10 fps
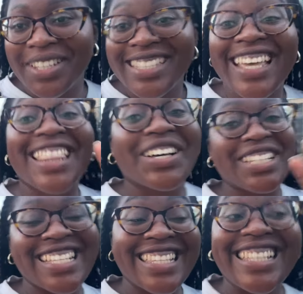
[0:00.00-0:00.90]

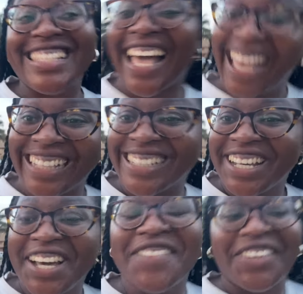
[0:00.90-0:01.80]
10,000 seats, guys,
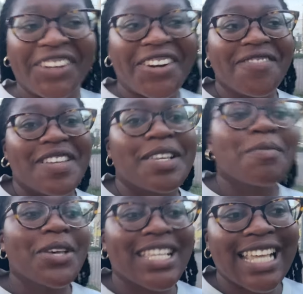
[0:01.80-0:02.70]
for the conference. I'm
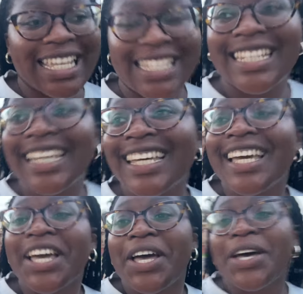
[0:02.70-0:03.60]
so excited.
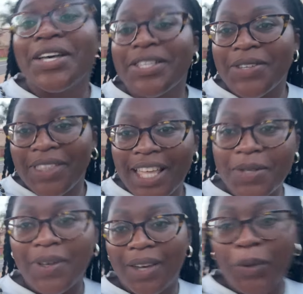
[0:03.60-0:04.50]
So that's
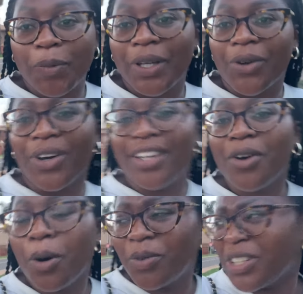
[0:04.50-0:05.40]
where we'll be going,
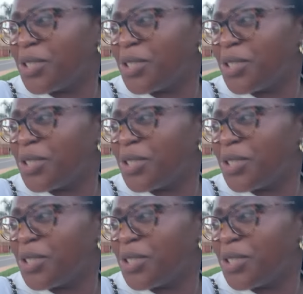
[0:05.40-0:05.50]
hopefully,